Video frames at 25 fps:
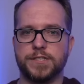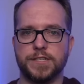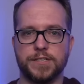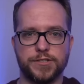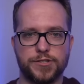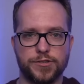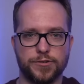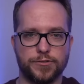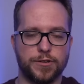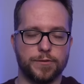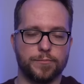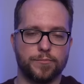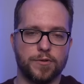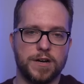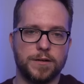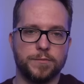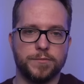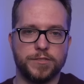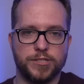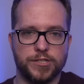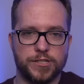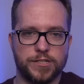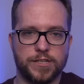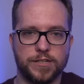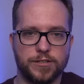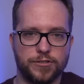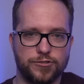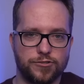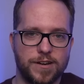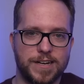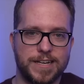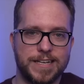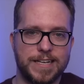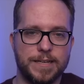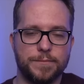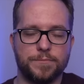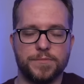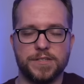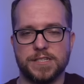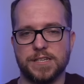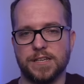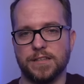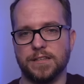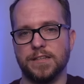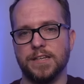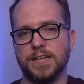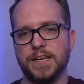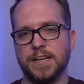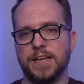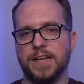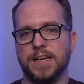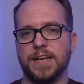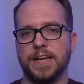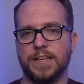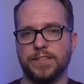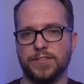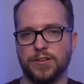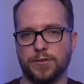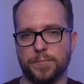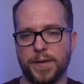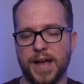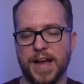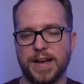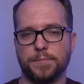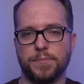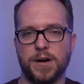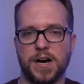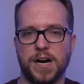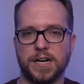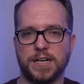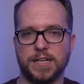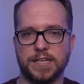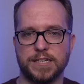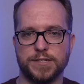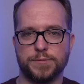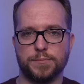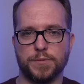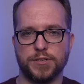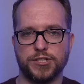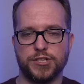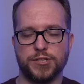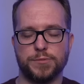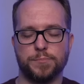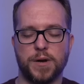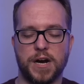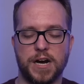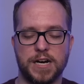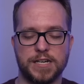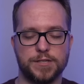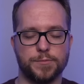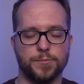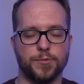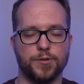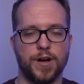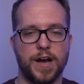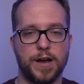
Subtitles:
And so they're probably just going to try to keep this in their back pocket as much as possible.